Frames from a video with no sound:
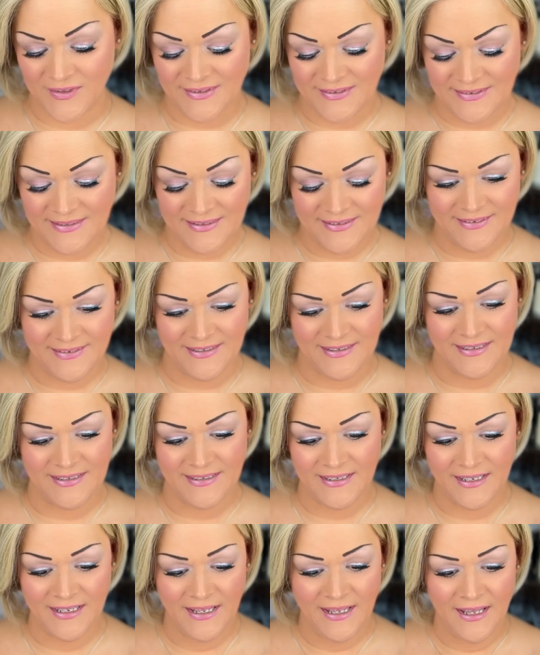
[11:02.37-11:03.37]
the
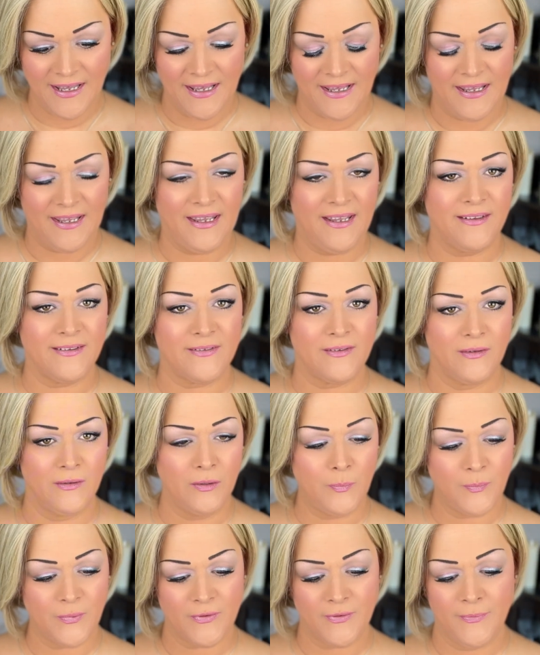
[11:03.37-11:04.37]
16 is,
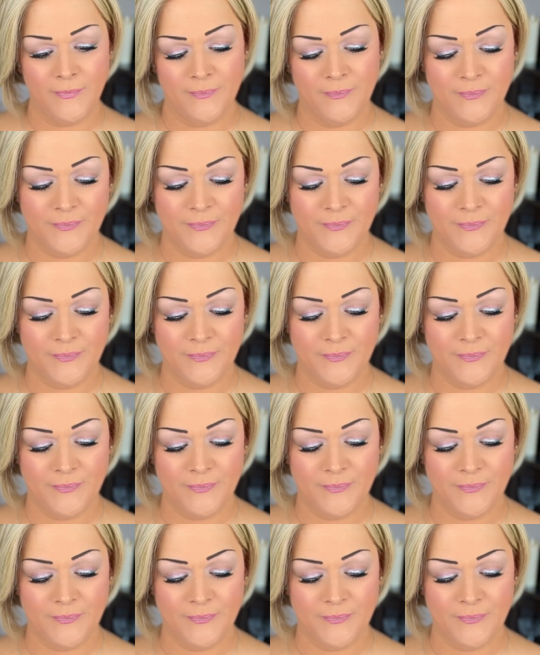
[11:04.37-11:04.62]
oops.